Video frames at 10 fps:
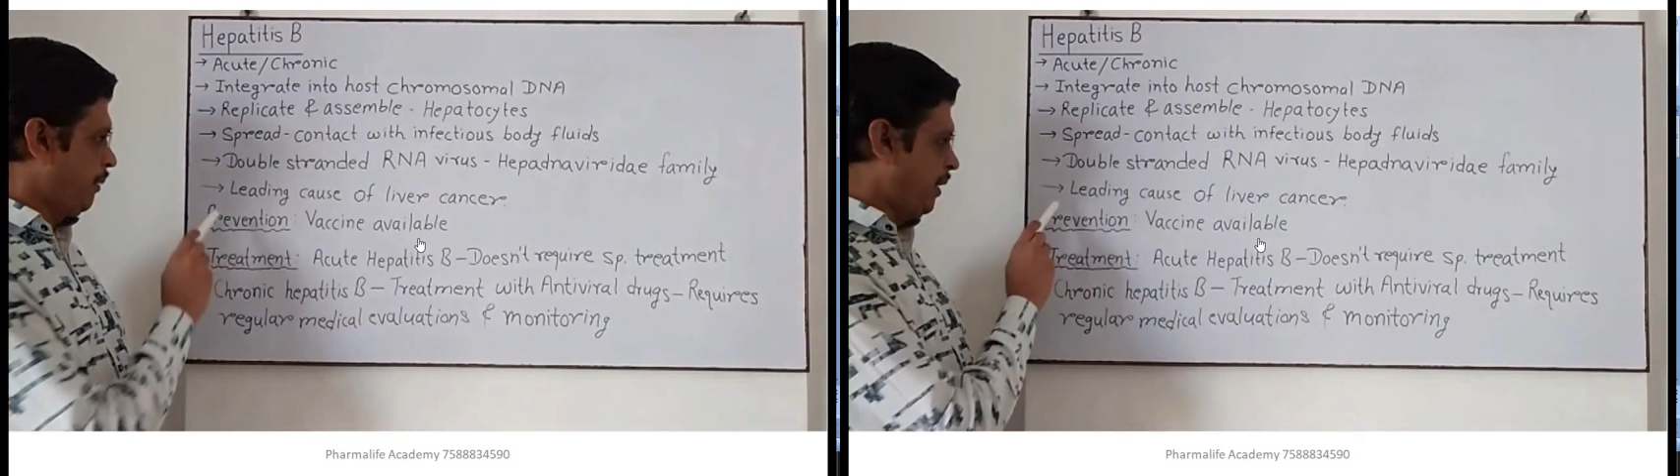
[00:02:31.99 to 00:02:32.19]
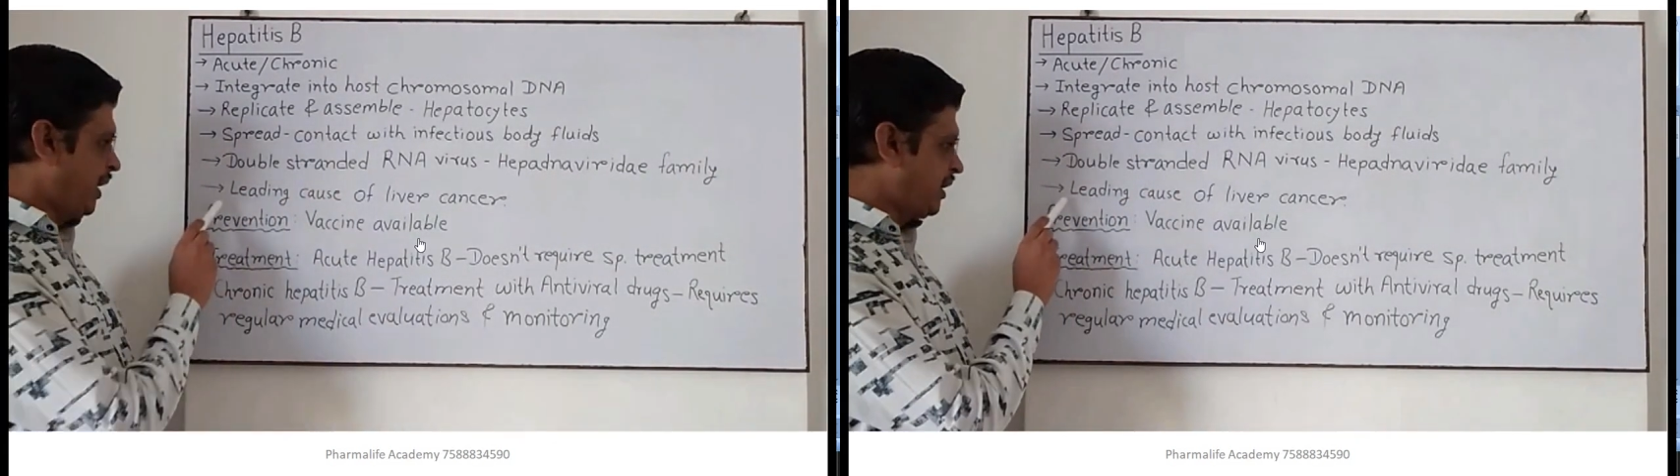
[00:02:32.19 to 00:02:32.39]

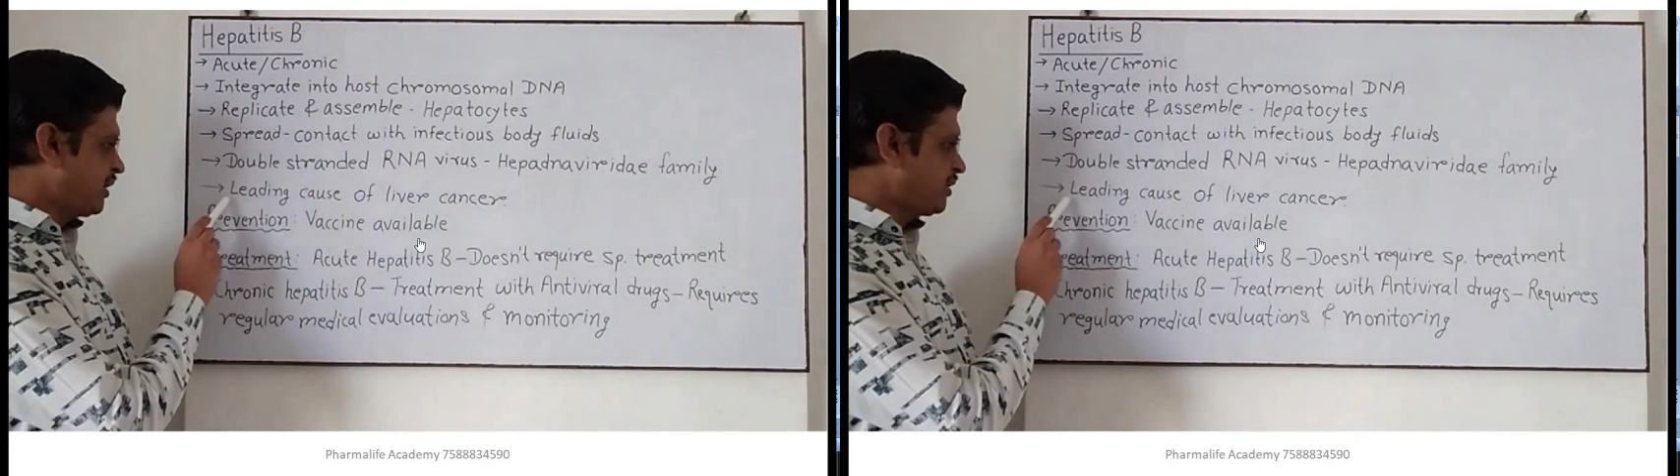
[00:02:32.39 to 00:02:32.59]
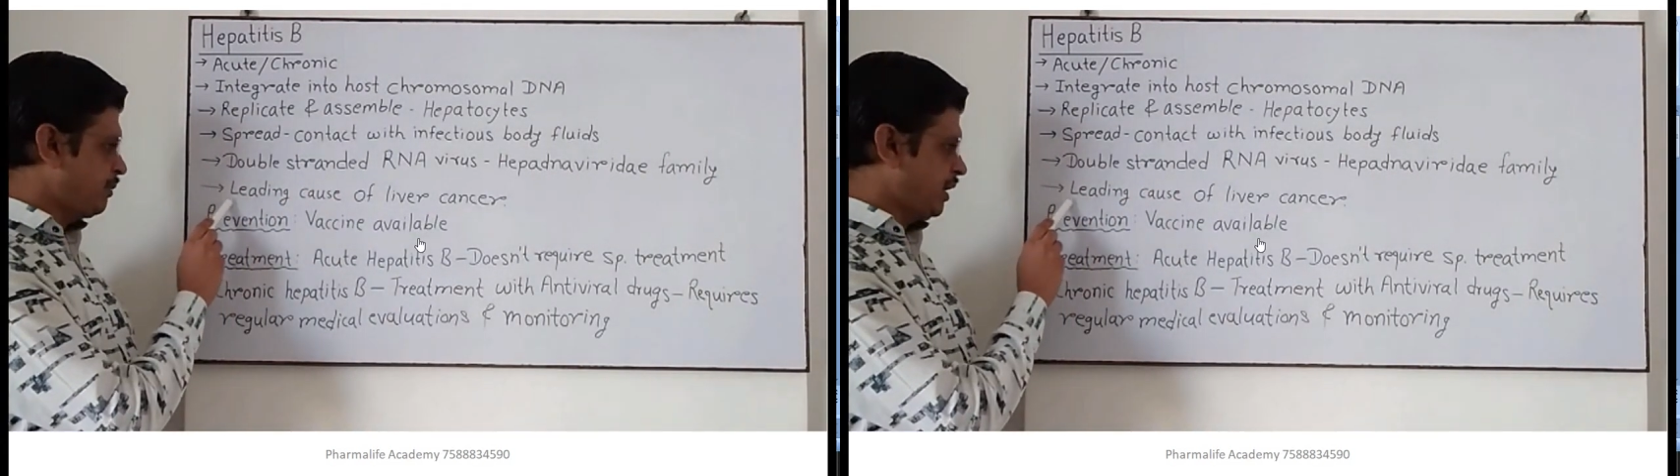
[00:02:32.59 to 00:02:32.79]

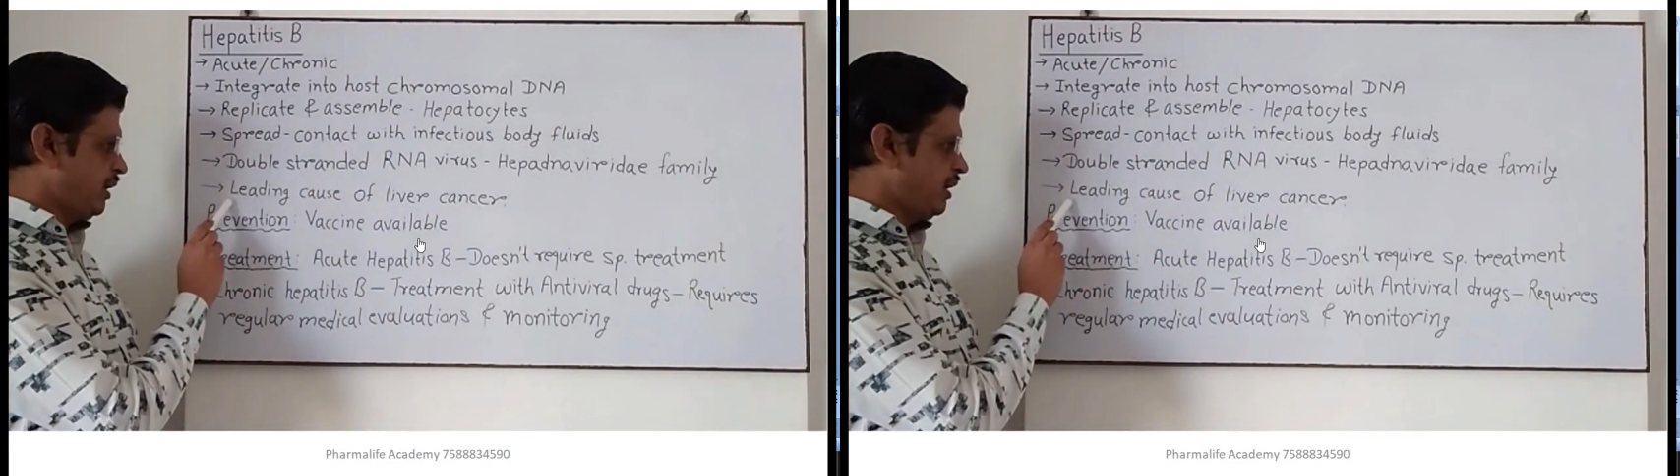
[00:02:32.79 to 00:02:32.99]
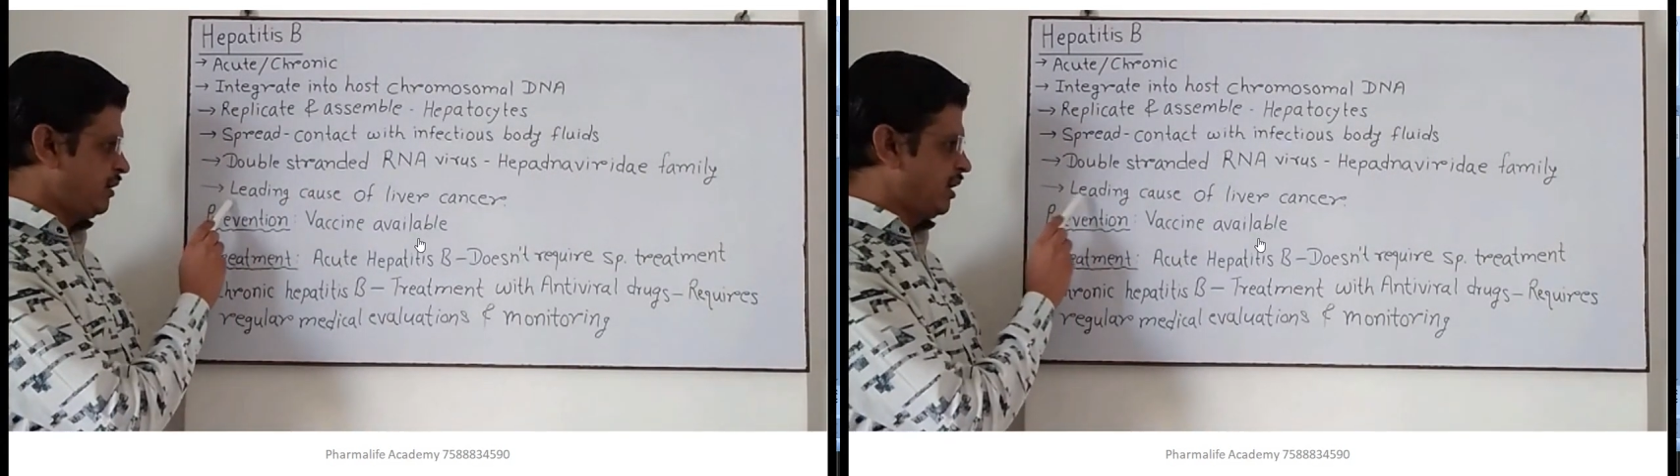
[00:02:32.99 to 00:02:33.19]
Hepatitis
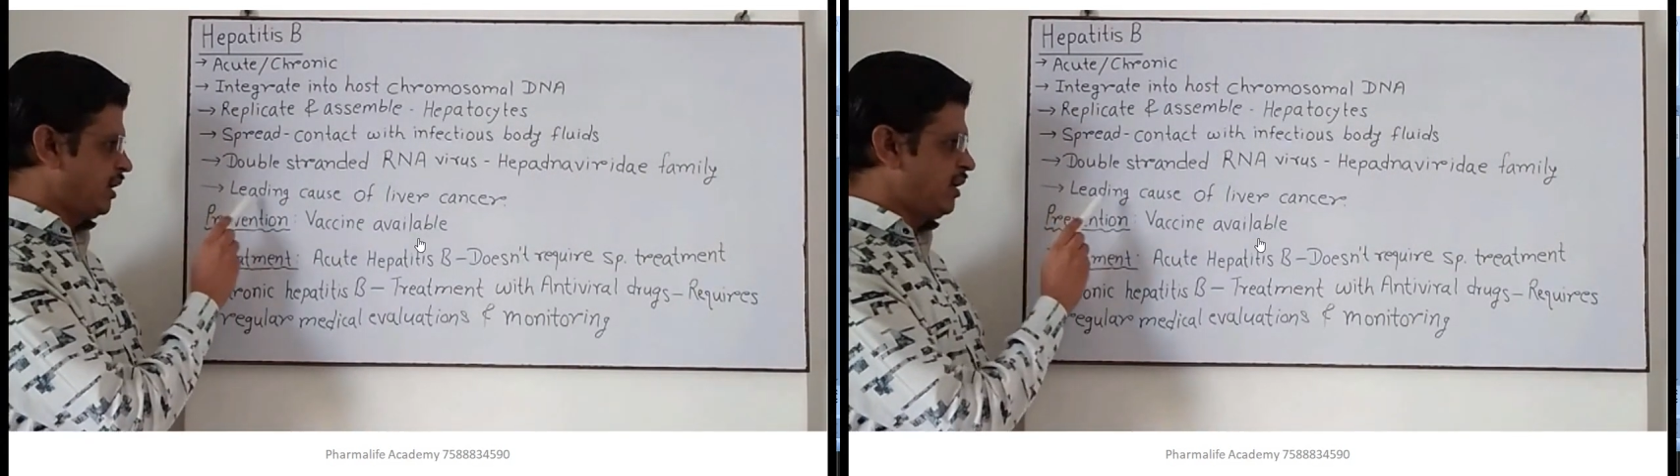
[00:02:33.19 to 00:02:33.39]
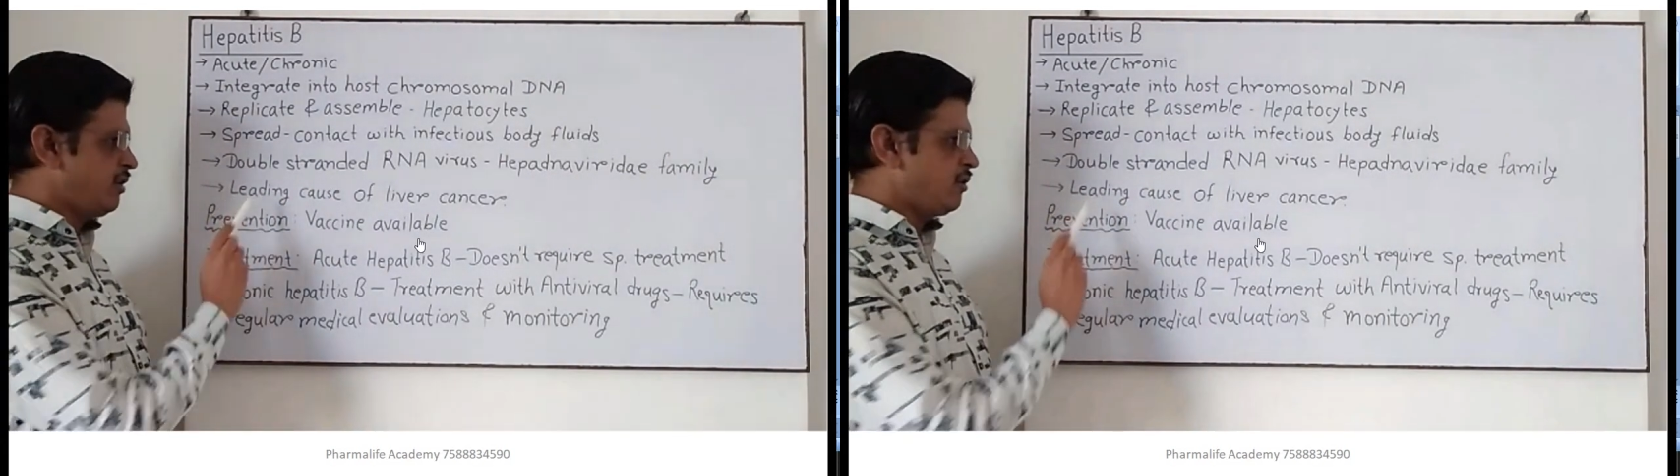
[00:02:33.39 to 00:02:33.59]
B is
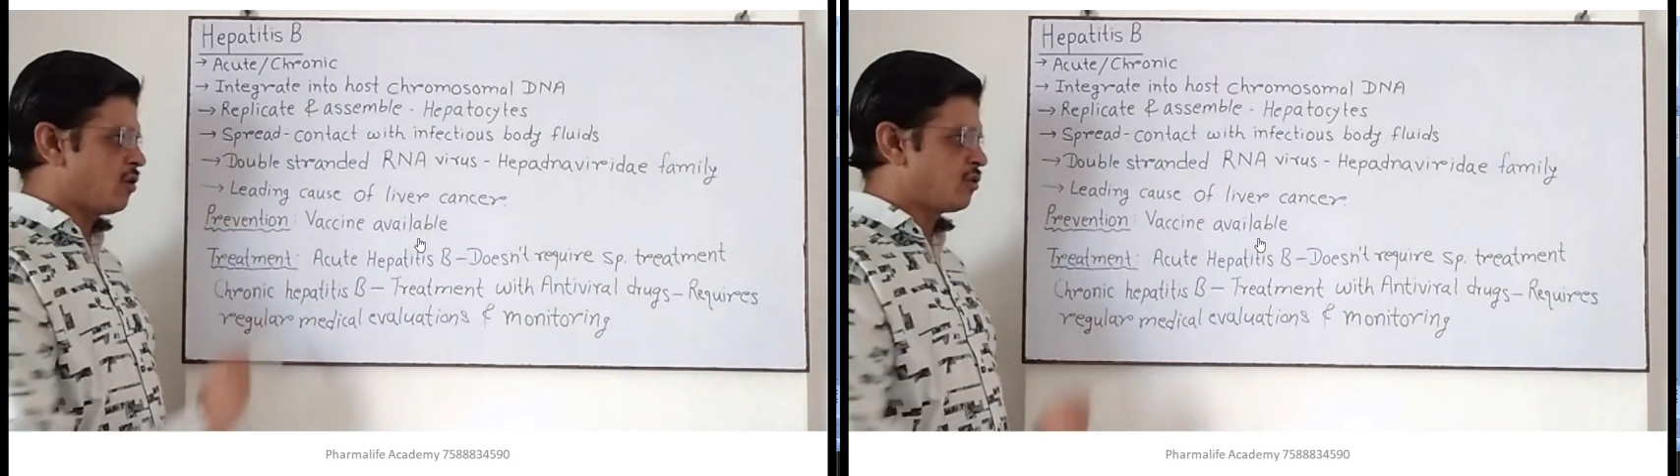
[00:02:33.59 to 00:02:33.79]
a leading